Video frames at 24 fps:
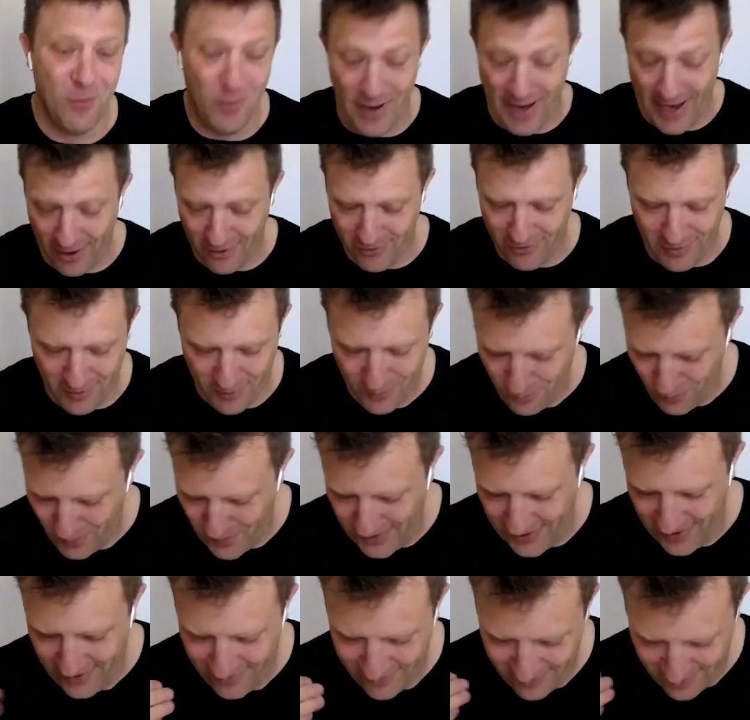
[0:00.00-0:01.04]
we're actually
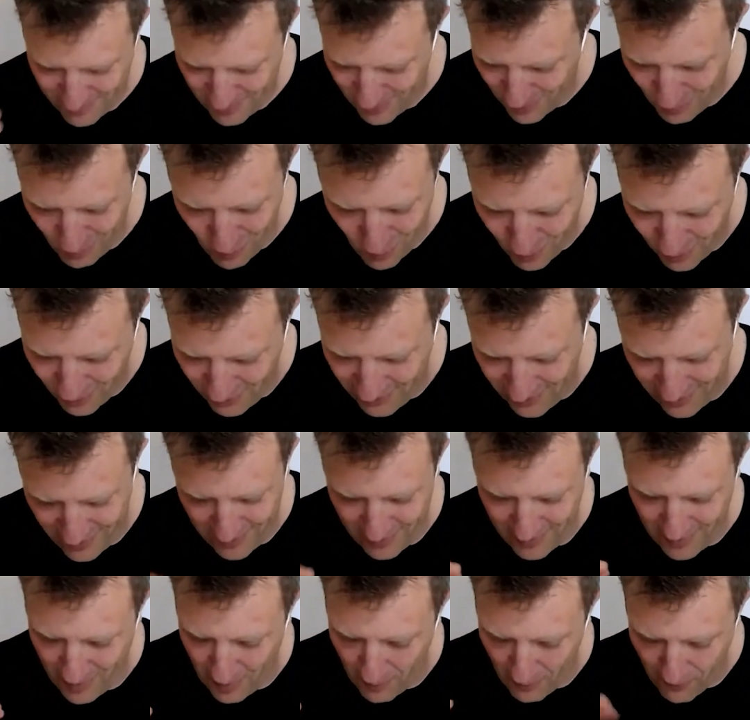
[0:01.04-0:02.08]
winning some awards
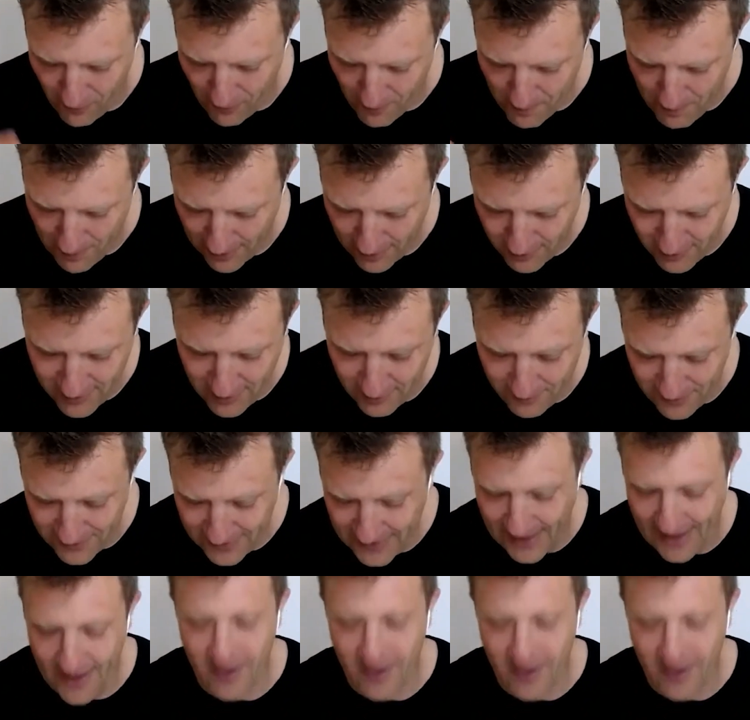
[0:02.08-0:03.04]
in a bunch of different